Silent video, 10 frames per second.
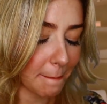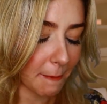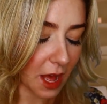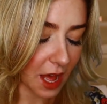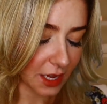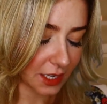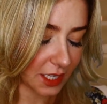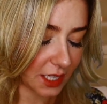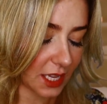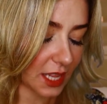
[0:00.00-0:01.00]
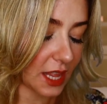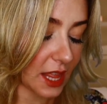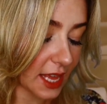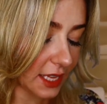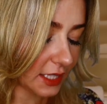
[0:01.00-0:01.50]
but
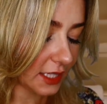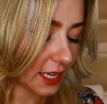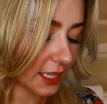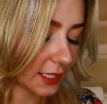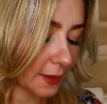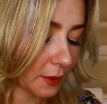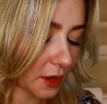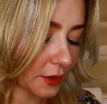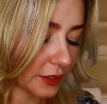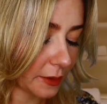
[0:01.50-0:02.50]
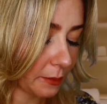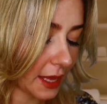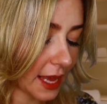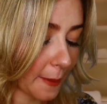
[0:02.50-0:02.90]
this is supposed to be